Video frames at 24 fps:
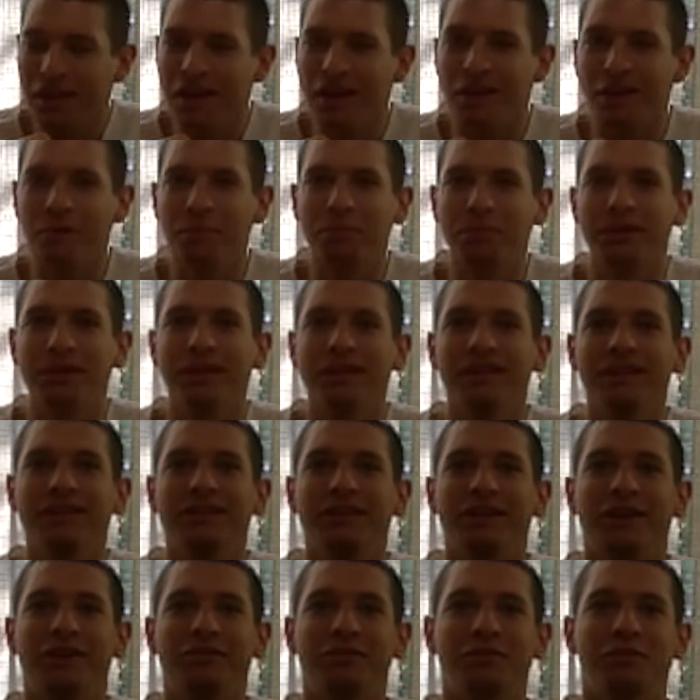It completely
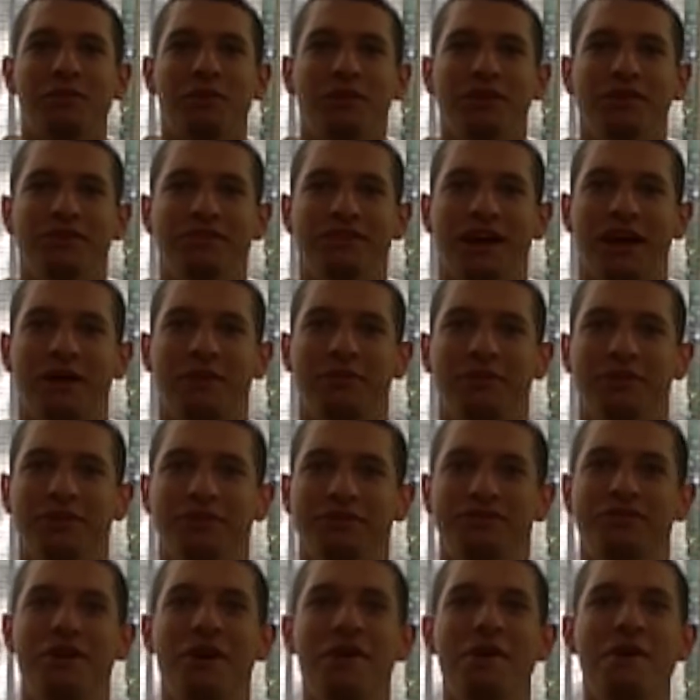takes away the
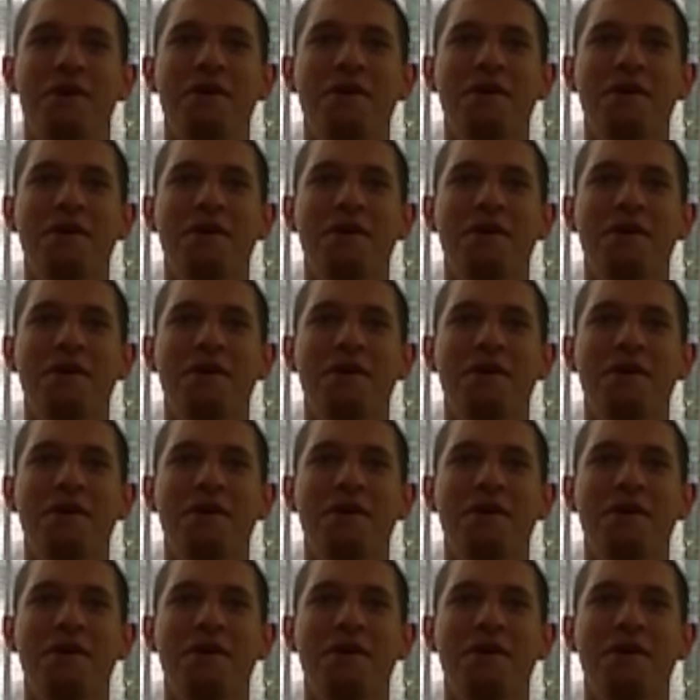sourness.